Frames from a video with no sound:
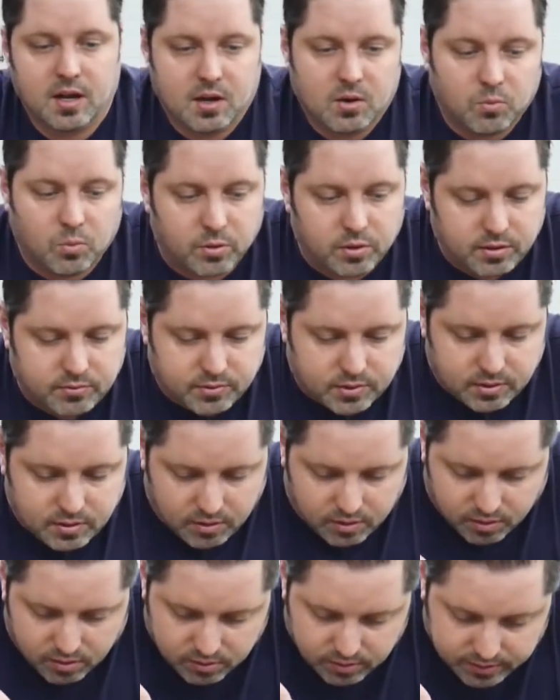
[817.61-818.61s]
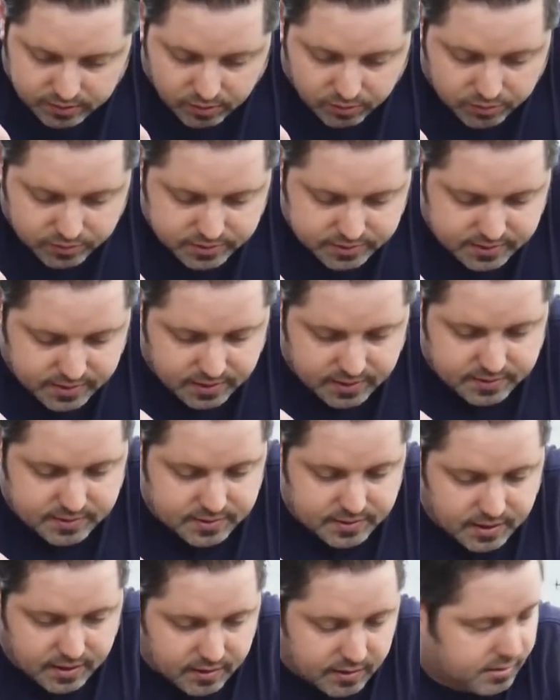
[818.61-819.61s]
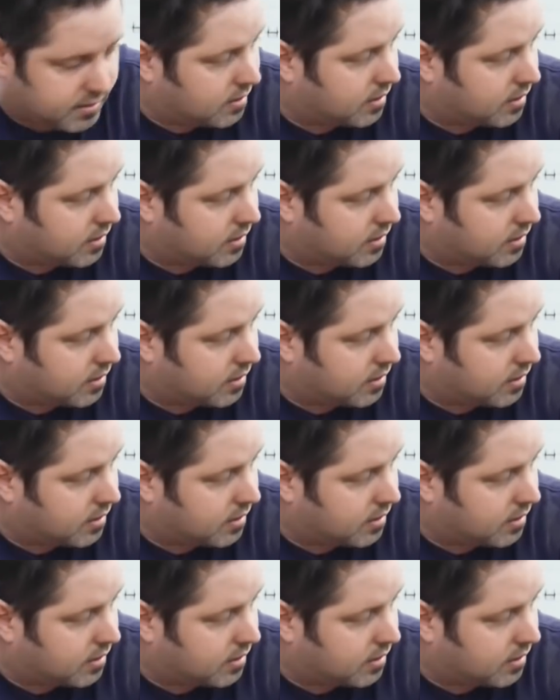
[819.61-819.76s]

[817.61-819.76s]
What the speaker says: Won't even hardly notice that it's there.